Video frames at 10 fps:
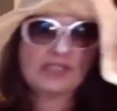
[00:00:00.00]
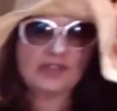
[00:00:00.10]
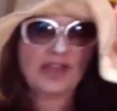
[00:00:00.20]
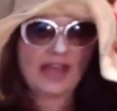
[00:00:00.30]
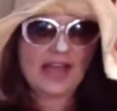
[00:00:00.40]
to do
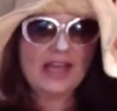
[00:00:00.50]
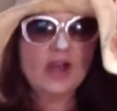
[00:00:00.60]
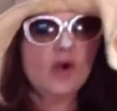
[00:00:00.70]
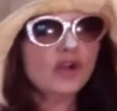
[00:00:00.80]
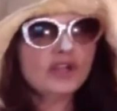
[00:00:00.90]
that.
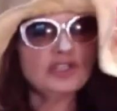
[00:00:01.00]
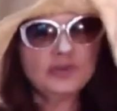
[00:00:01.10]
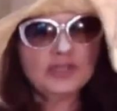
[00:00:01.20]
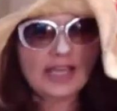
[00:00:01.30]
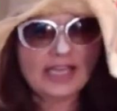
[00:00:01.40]
Or you can do
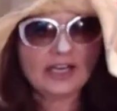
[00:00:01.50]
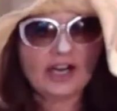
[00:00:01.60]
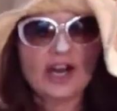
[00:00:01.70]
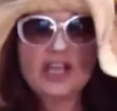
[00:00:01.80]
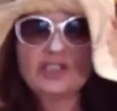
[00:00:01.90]
it later.
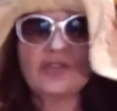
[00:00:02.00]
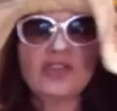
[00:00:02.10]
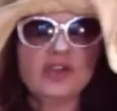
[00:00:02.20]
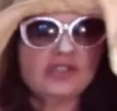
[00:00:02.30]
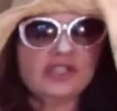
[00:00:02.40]
So if
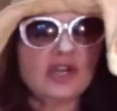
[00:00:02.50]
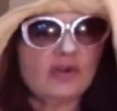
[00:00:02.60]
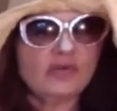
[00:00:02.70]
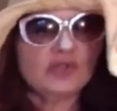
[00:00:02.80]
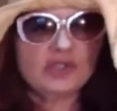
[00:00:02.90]
there's, you
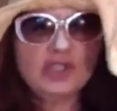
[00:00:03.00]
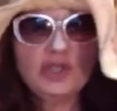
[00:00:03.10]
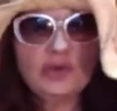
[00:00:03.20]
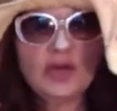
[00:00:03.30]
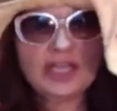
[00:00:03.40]
know,
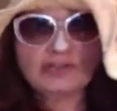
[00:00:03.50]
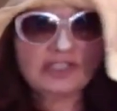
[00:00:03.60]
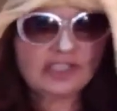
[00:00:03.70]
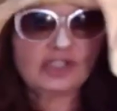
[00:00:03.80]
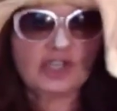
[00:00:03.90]
you and your
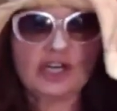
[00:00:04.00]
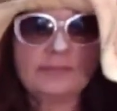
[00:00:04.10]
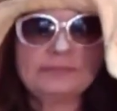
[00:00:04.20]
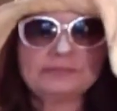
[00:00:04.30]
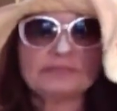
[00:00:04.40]
sister,
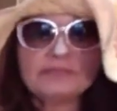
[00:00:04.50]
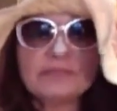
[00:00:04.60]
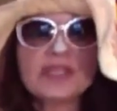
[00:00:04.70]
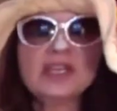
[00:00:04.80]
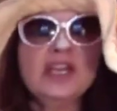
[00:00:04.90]

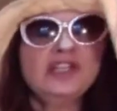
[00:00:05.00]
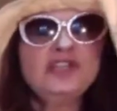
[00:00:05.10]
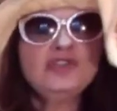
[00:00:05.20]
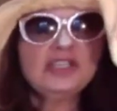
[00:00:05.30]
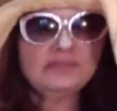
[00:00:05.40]
you
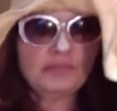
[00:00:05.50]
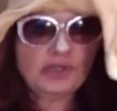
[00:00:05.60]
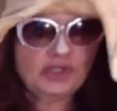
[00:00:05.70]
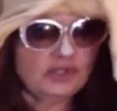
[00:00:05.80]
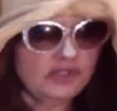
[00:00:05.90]
can
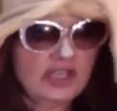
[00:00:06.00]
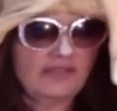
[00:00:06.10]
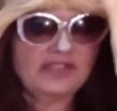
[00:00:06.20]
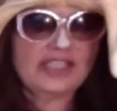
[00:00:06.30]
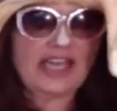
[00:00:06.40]
put your stuff
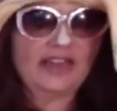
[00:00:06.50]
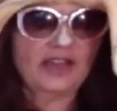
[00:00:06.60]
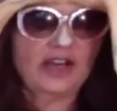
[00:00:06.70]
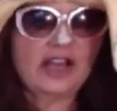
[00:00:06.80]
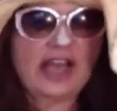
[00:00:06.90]

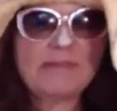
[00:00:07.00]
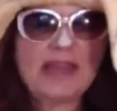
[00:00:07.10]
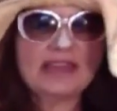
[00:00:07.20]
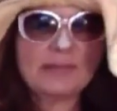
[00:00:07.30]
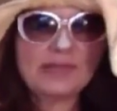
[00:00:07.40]
together and
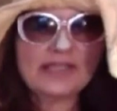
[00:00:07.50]
make them